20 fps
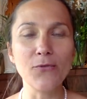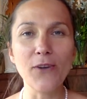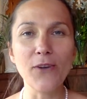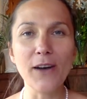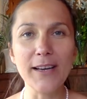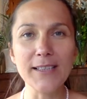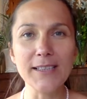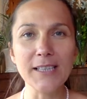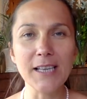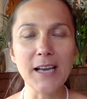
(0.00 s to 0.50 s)

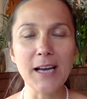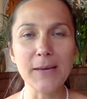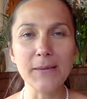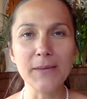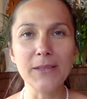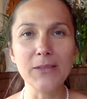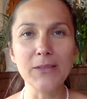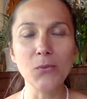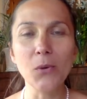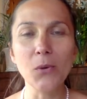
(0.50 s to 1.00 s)
finding out
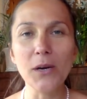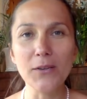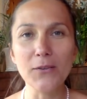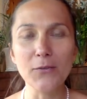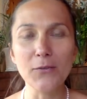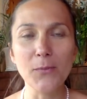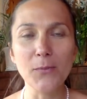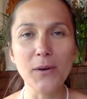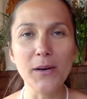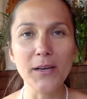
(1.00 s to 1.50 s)
that one of
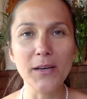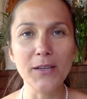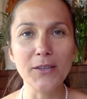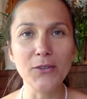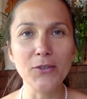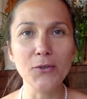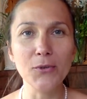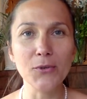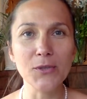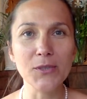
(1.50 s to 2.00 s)
my
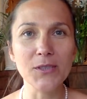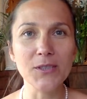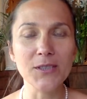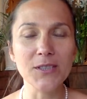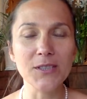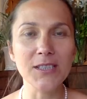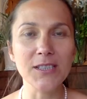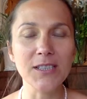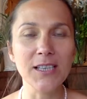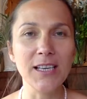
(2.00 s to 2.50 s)
daughters